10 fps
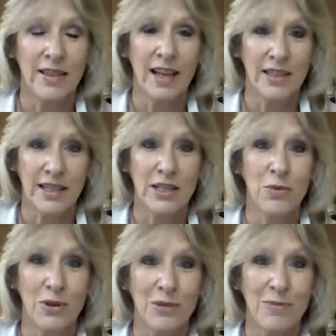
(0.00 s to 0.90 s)
That is
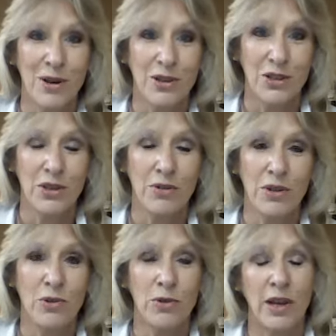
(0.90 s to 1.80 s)
what Smart do.
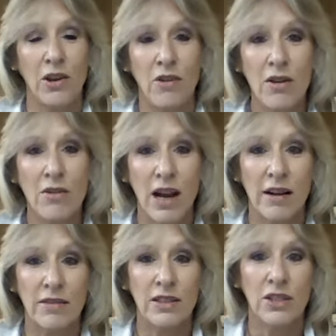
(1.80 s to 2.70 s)
You'll get your own
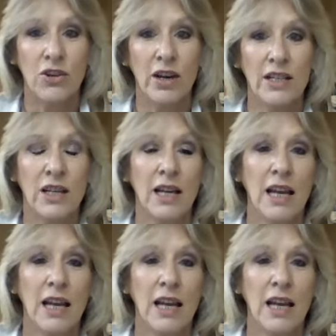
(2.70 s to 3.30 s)
currency trader